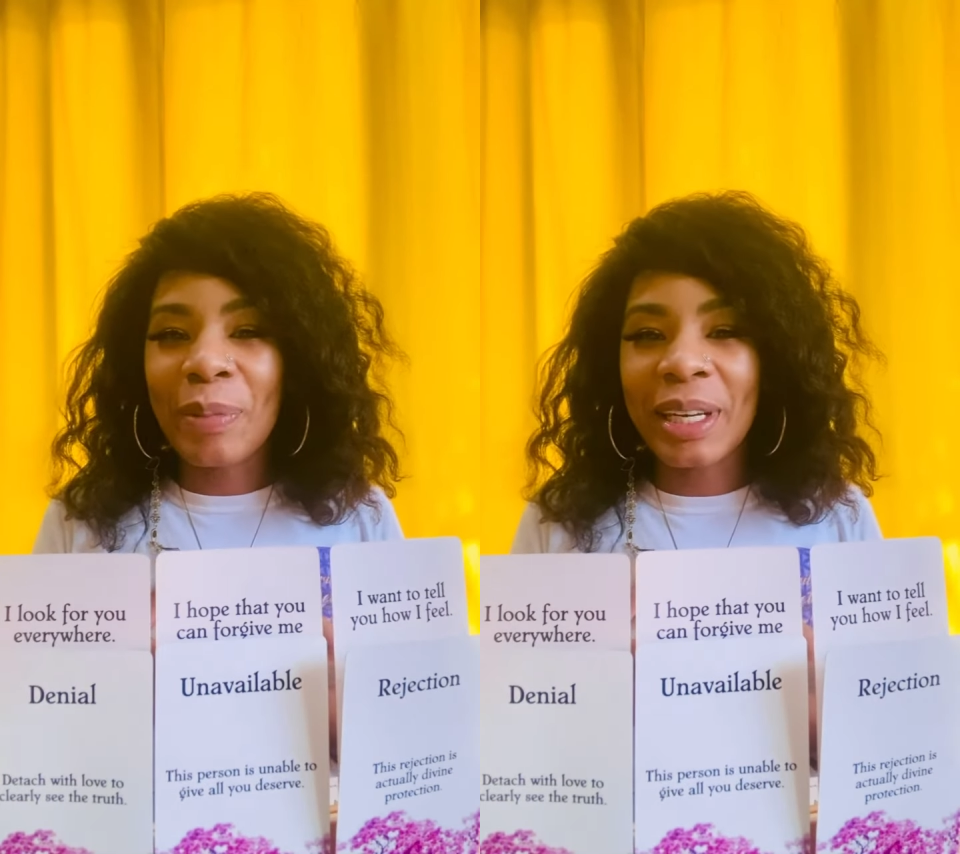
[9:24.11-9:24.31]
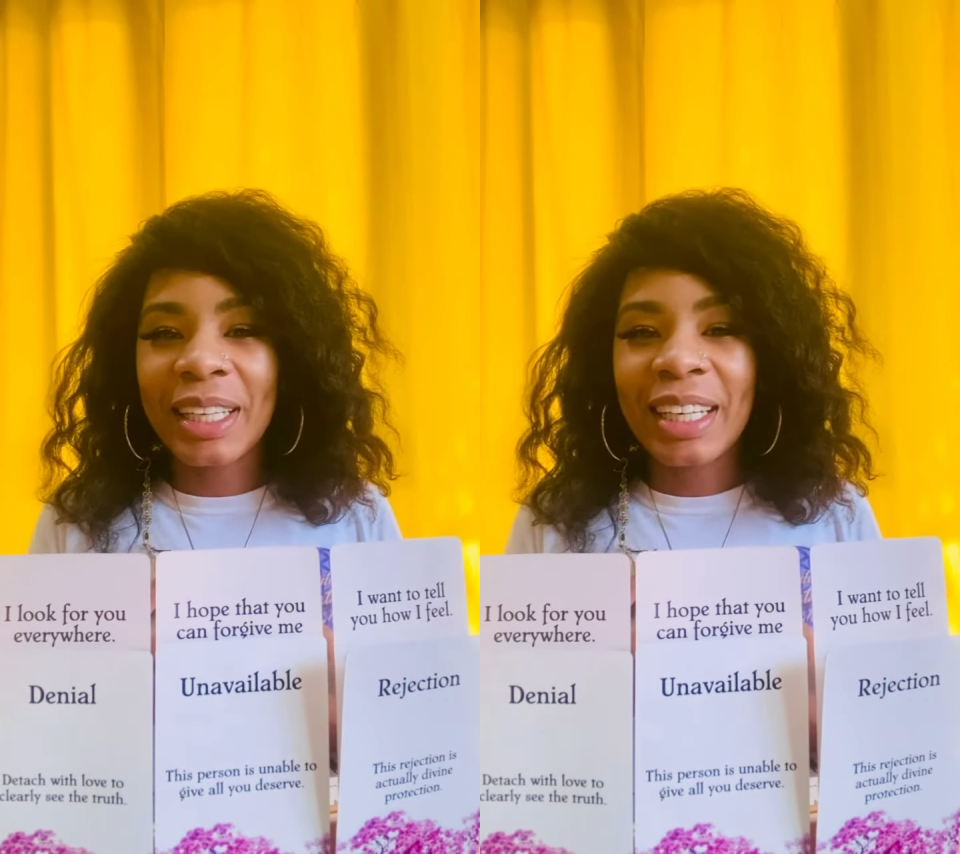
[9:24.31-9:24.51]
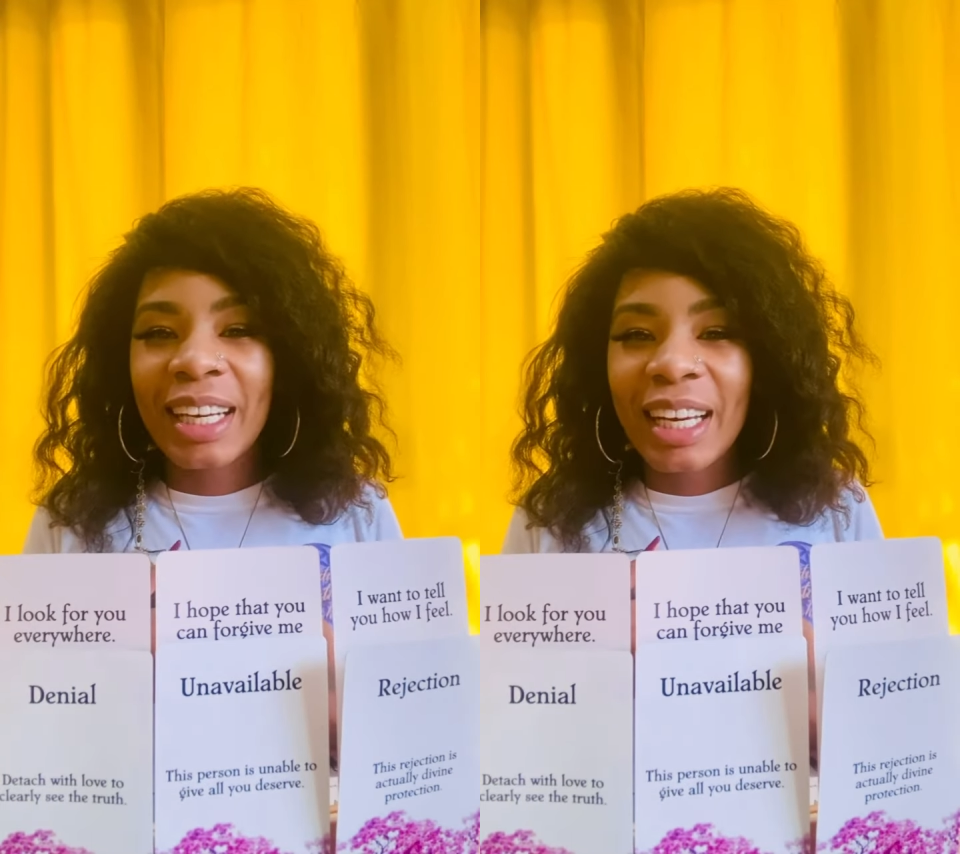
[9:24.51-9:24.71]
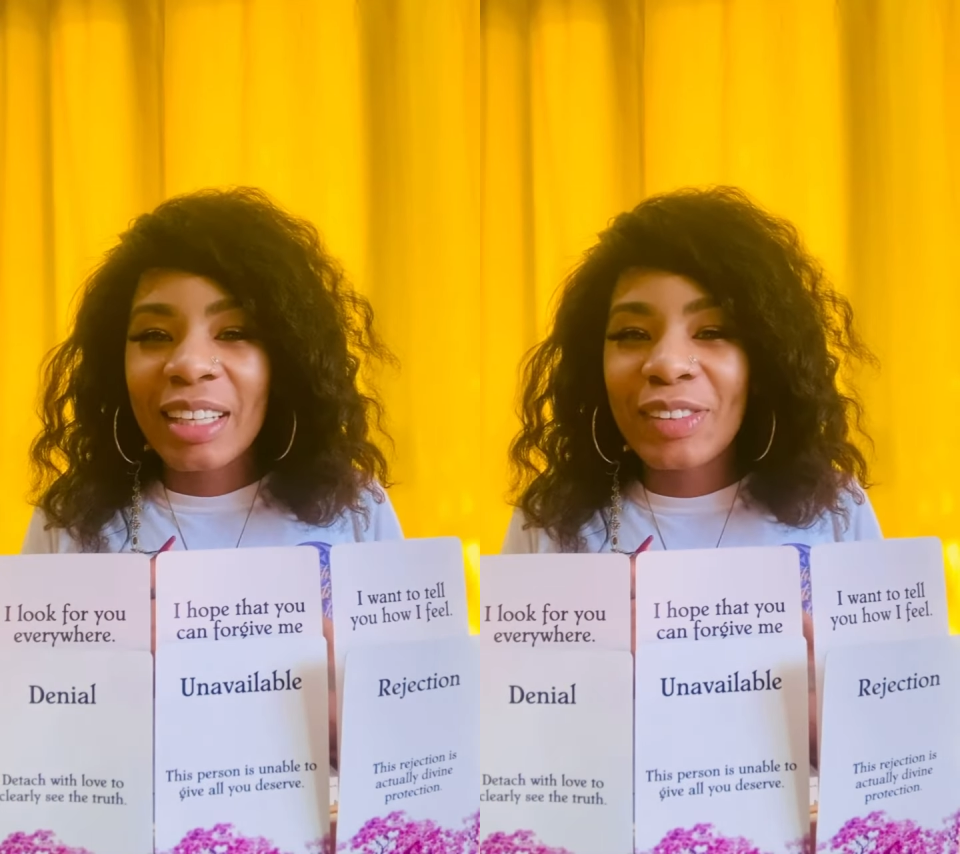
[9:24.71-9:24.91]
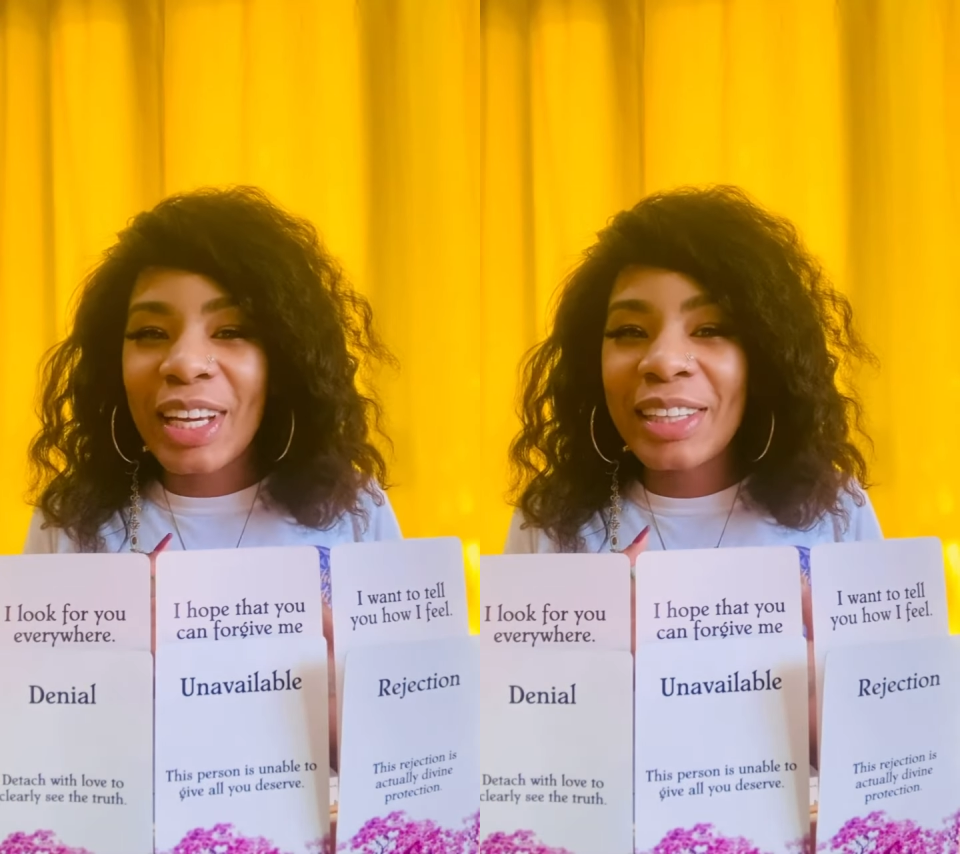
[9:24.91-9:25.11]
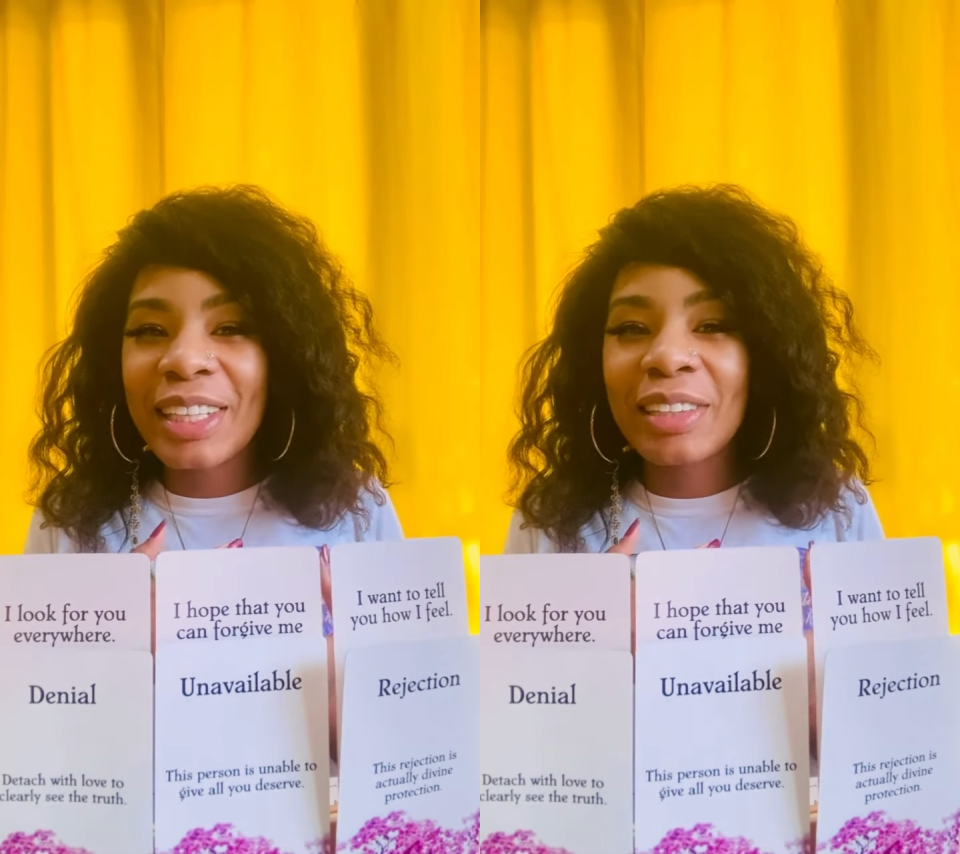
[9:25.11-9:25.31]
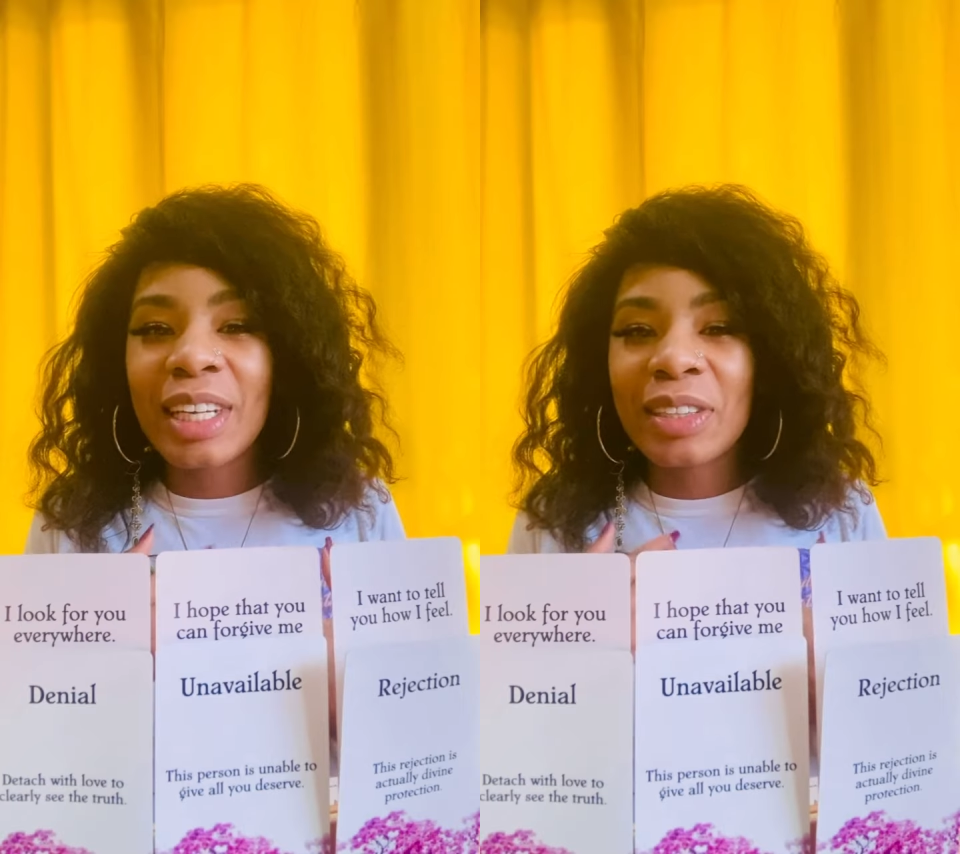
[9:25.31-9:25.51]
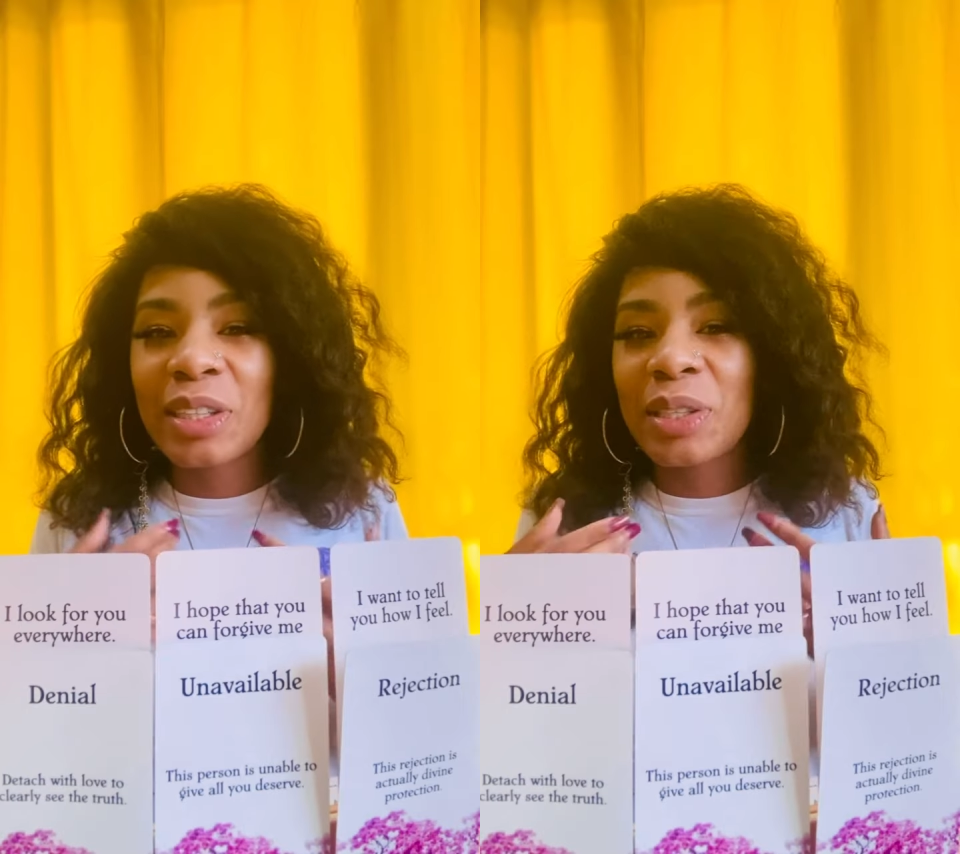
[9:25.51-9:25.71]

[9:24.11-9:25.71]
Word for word: But they think that this